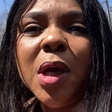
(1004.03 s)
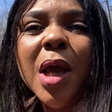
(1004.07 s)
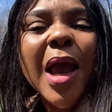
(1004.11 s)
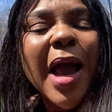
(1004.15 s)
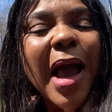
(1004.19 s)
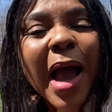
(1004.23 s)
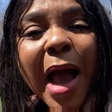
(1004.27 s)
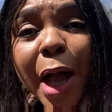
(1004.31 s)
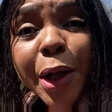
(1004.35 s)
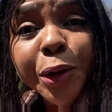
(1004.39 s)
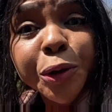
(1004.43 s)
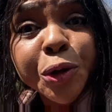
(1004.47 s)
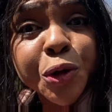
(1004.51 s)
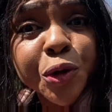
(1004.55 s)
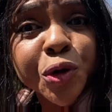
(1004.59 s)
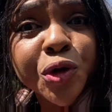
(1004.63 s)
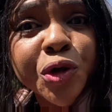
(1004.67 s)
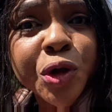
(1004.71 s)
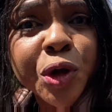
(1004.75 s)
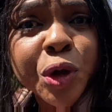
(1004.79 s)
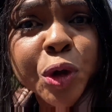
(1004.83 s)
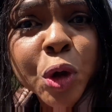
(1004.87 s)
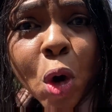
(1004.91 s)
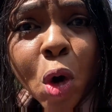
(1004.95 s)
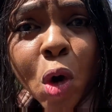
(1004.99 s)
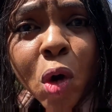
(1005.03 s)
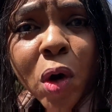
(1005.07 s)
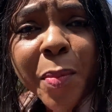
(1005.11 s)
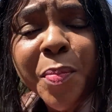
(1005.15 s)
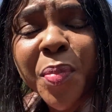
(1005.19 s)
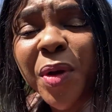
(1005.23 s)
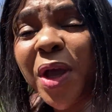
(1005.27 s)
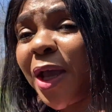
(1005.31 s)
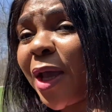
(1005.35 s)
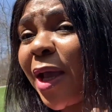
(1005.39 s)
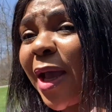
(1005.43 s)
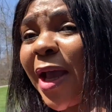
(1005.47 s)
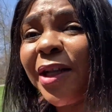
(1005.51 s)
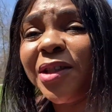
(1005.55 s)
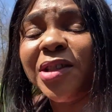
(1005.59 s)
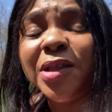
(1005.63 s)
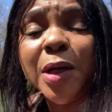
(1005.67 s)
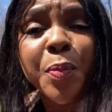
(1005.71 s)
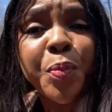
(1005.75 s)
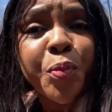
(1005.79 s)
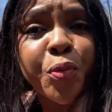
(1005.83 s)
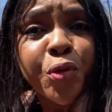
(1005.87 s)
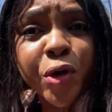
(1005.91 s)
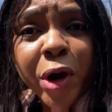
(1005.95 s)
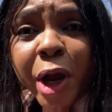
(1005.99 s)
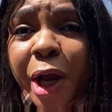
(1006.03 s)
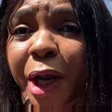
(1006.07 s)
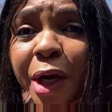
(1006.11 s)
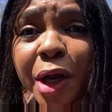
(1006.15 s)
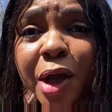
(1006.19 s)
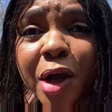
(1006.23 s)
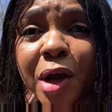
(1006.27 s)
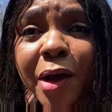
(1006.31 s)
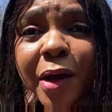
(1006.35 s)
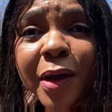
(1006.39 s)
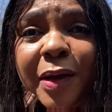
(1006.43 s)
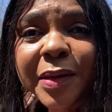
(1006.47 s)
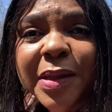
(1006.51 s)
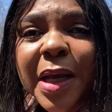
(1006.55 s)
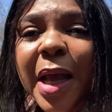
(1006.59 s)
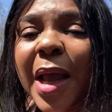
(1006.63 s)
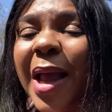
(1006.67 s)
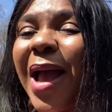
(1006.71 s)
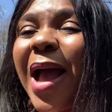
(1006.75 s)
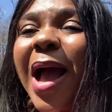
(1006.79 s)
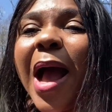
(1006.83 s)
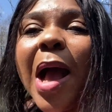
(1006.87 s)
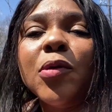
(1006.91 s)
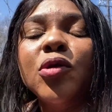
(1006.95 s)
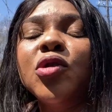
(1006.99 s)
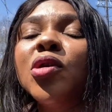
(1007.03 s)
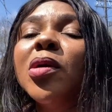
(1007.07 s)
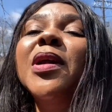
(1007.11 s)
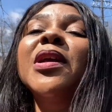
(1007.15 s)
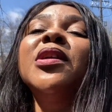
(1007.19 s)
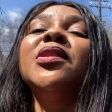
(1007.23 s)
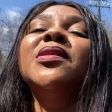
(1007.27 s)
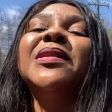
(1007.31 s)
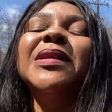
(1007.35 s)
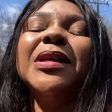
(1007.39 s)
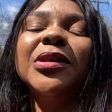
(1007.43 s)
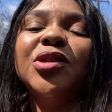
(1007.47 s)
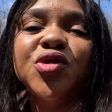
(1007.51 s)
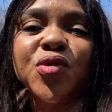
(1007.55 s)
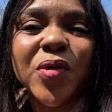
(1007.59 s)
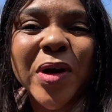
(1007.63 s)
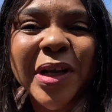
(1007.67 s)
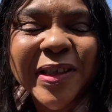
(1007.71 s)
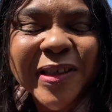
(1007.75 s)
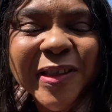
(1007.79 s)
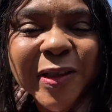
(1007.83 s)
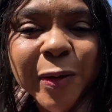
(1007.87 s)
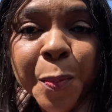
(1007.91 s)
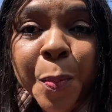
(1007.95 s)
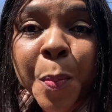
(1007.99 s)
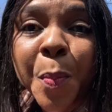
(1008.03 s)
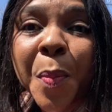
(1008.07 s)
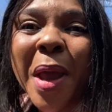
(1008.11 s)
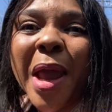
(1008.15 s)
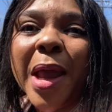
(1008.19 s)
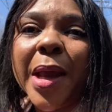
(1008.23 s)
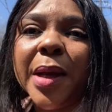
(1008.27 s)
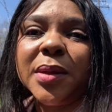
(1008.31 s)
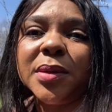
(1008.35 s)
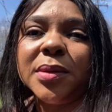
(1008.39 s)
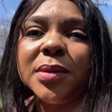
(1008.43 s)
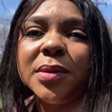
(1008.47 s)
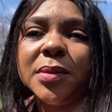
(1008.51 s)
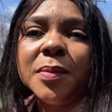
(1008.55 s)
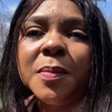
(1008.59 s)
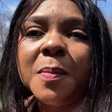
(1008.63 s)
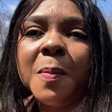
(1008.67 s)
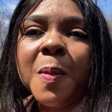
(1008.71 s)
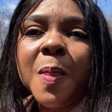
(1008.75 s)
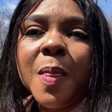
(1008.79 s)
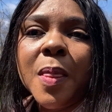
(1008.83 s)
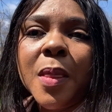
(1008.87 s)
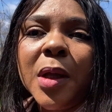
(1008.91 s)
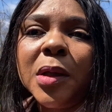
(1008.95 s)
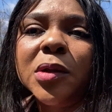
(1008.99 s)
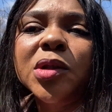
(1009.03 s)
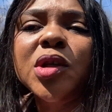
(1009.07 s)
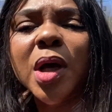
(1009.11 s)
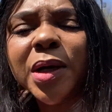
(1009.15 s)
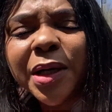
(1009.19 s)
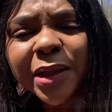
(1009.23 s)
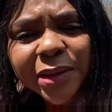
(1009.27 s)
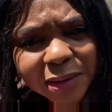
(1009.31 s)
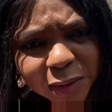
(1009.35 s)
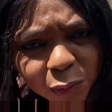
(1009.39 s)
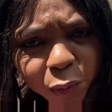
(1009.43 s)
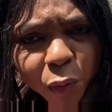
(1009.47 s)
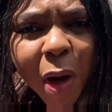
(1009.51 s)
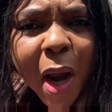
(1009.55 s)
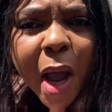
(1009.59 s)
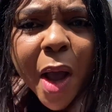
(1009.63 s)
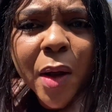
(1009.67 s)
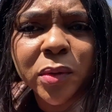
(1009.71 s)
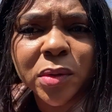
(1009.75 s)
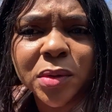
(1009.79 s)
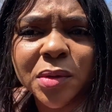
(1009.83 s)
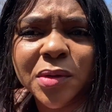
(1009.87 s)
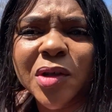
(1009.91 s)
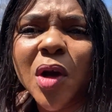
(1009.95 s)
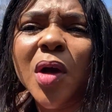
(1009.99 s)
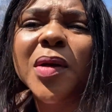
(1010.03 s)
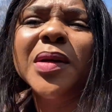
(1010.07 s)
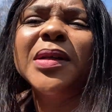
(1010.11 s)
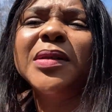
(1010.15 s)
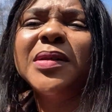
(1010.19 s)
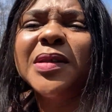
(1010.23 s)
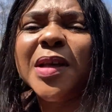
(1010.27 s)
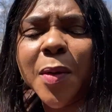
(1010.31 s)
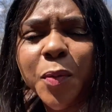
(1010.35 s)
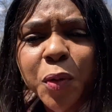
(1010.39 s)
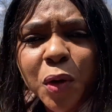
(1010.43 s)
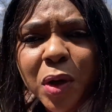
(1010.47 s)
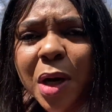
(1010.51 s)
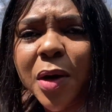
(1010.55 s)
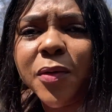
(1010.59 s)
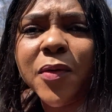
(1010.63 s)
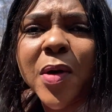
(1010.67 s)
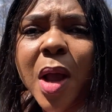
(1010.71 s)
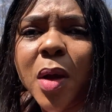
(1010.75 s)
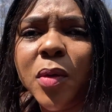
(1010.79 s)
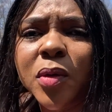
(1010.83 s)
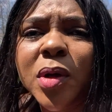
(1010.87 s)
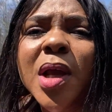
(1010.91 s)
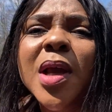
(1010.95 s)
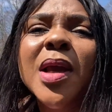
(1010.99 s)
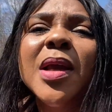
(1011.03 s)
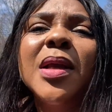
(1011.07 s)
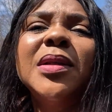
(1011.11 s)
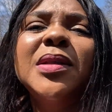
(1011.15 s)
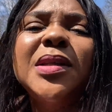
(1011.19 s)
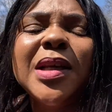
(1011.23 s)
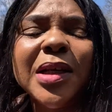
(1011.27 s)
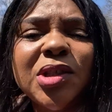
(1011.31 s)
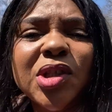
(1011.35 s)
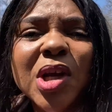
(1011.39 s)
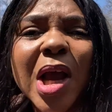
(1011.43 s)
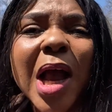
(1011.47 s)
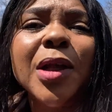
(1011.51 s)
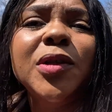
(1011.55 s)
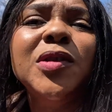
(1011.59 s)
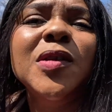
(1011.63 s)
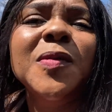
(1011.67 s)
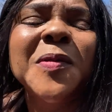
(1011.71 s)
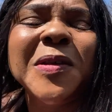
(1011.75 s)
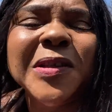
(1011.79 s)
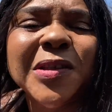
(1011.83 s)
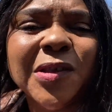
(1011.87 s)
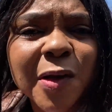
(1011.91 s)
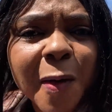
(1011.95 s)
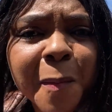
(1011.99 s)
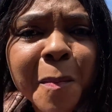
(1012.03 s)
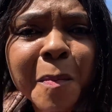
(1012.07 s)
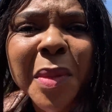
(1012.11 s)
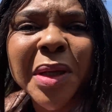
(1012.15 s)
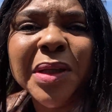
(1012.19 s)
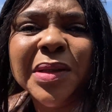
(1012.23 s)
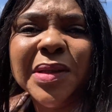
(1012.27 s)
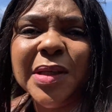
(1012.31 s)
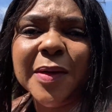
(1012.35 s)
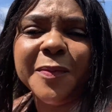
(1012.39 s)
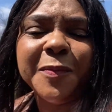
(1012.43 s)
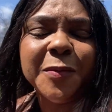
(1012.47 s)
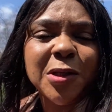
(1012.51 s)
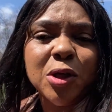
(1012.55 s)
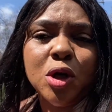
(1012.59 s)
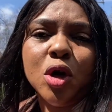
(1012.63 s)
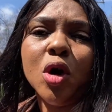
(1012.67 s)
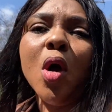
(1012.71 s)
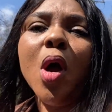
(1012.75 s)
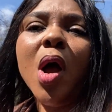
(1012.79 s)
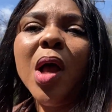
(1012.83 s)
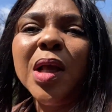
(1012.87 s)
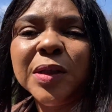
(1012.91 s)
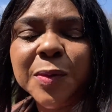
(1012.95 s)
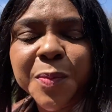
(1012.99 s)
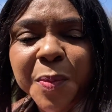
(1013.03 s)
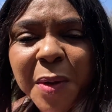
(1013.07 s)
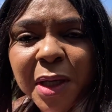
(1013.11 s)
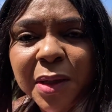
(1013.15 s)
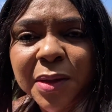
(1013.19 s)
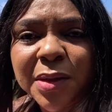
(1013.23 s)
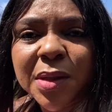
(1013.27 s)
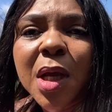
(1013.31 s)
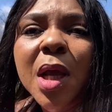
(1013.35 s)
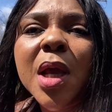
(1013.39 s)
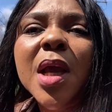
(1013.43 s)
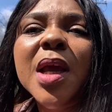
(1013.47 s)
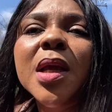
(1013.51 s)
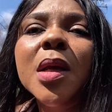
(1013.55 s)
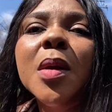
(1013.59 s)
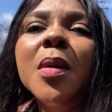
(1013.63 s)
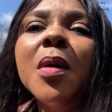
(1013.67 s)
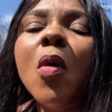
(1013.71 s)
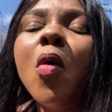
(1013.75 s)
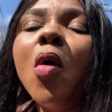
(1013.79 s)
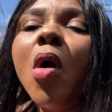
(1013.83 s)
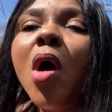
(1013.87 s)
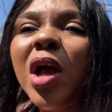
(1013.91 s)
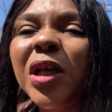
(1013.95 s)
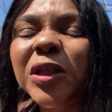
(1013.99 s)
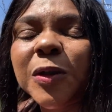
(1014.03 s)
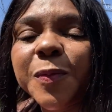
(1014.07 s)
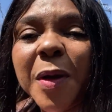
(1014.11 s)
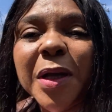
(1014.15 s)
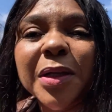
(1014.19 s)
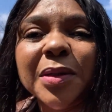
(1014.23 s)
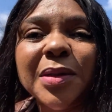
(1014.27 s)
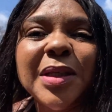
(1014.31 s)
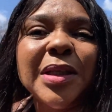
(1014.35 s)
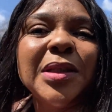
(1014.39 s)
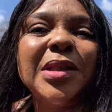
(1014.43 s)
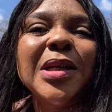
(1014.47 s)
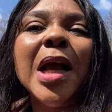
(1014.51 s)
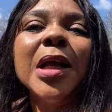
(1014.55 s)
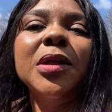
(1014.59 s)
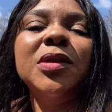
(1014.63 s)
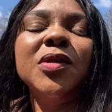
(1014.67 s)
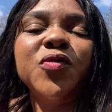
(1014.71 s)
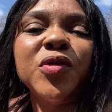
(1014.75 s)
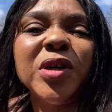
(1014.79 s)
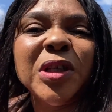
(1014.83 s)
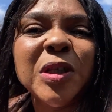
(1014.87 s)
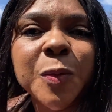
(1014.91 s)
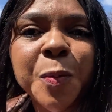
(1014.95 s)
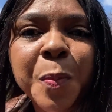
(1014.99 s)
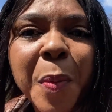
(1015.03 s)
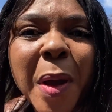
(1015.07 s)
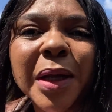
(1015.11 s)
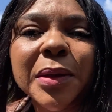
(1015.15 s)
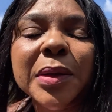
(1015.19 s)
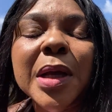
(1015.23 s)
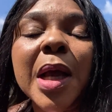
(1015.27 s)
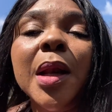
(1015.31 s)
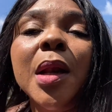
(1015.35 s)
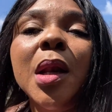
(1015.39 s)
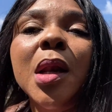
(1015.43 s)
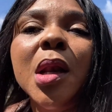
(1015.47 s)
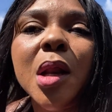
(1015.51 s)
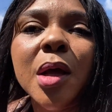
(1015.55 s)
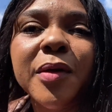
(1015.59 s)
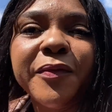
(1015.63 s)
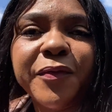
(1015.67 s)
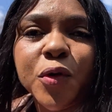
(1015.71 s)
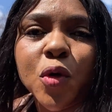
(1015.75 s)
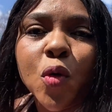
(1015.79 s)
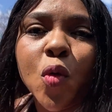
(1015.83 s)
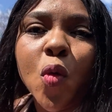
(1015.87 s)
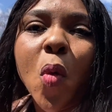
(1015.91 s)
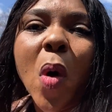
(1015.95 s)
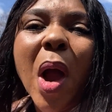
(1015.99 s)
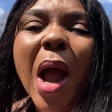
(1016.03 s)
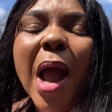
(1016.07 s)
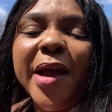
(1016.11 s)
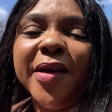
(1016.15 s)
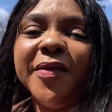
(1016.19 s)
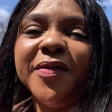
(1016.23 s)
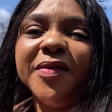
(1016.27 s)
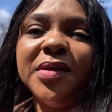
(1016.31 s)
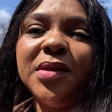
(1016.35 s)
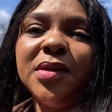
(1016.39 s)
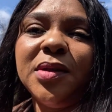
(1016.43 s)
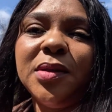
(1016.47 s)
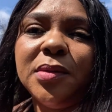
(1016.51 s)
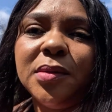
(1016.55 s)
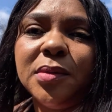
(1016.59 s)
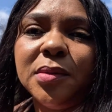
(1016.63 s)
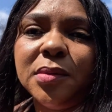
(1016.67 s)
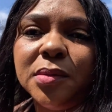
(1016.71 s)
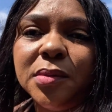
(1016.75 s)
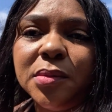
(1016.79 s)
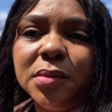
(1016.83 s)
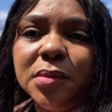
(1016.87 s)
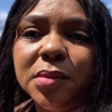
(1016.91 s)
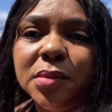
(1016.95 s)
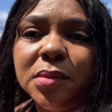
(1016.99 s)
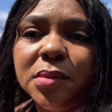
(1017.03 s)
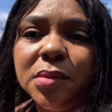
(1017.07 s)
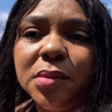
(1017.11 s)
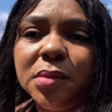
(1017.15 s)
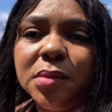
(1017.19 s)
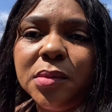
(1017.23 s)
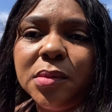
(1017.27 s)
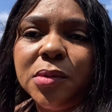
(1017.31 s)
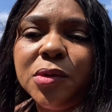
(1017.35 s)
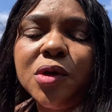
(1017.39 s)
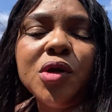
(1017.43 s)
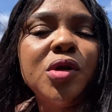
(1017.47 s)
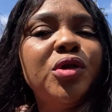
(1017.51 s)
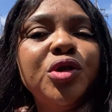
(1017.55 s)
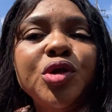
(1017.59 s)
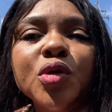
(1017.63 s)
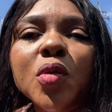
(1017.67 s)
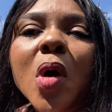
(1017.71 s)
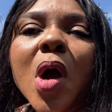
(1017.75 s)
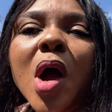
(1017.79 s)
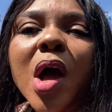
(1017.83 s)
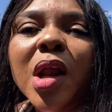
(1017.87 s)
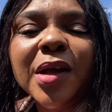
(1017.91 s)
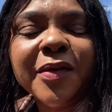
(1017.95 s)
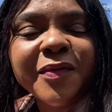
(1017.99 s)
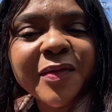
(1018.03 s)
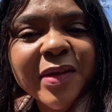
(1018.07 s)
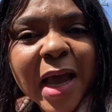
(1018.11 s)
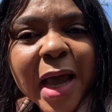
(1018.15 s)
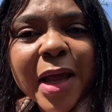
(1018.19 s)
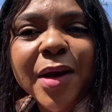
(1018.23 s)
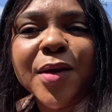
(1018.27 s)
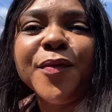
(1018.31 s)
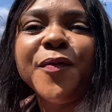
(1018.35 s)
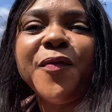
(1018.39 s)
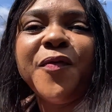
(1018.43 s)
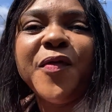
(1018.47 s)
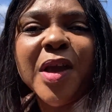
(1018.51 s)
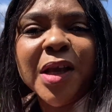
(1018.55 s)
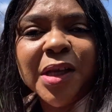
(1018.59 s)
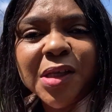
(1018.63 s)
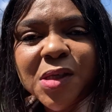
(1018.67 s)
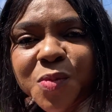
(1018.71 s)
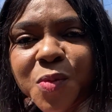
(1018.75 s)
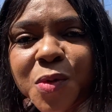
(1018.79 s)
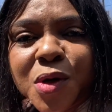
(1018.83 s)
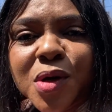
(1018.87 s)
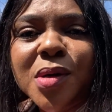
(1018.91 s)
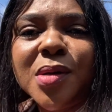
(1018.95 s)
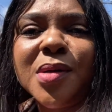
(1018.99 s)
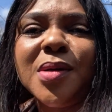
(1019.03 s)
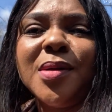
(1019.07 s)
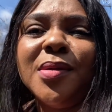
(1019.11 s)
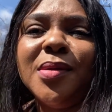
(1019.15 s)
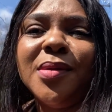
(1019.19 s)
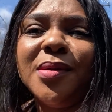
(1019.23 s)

How to sew, be entrepreneurs, how you can teach respect. Turn it around, turn the table around. Teach how to be submissive to your husbands. Husband, teach how to respect and love your wives. You could do all of that on Facebook.